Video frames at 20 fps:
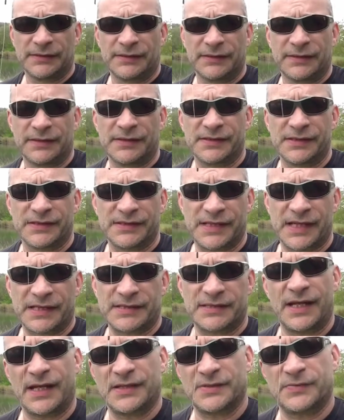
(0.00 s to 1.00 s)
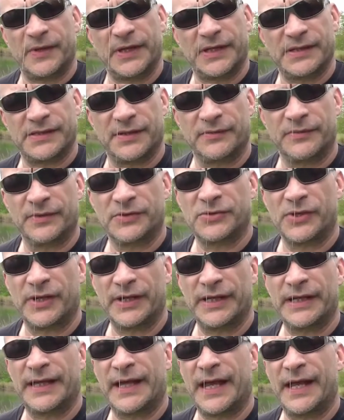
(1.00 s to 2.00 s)
Success last week, so we'll try
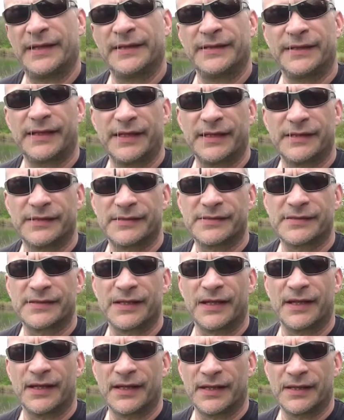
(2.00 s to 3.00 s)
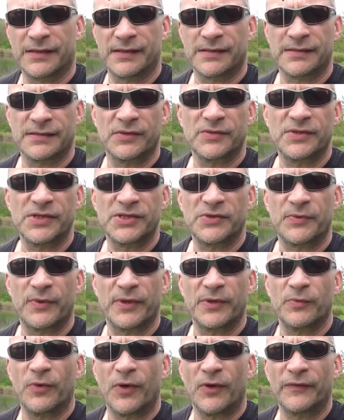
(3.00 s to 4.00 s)
it again. It's salty
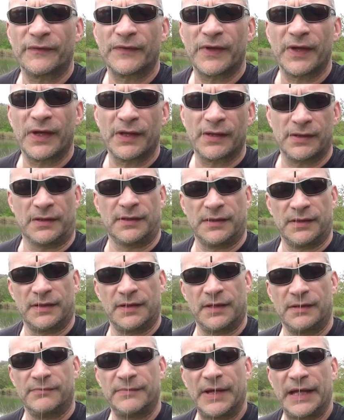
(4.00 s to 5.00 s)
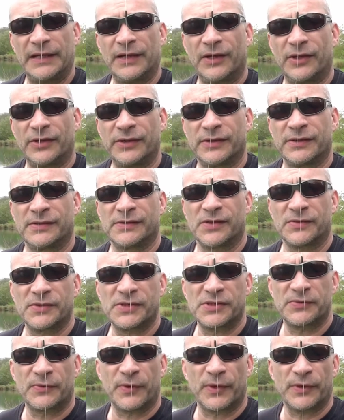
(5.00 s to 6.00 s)
squid wafter, mainline salty
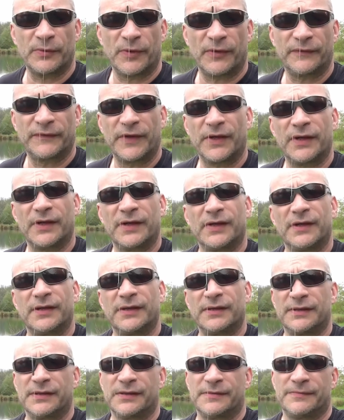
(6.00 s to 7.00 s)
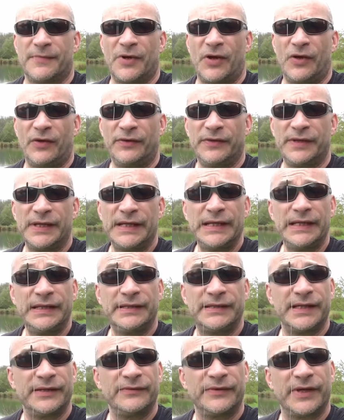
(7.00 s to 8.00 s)
squid wafter on the
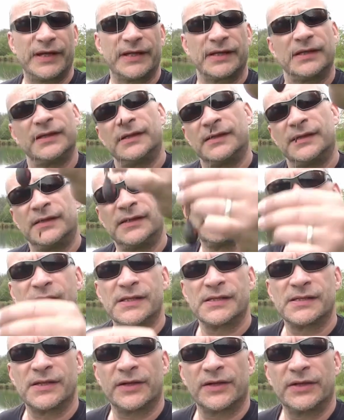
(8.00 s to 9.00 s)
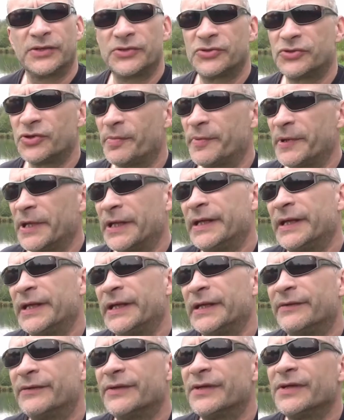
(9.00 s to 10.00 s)
D-rig. So I'm going to drop it in
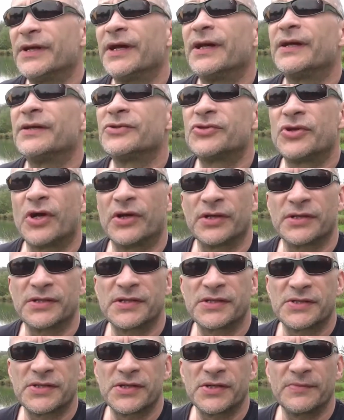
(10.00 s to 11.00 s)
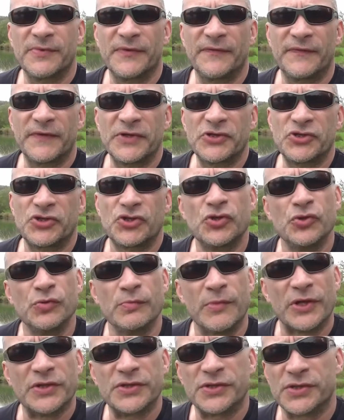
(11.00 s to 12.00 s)
here and try not to disturb the fish too
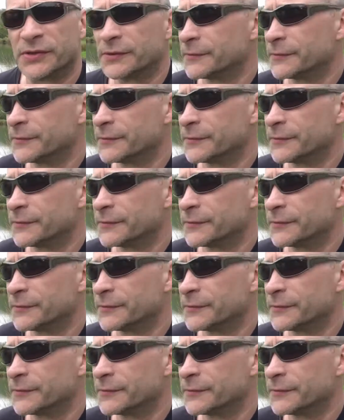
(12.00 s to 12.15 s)
much.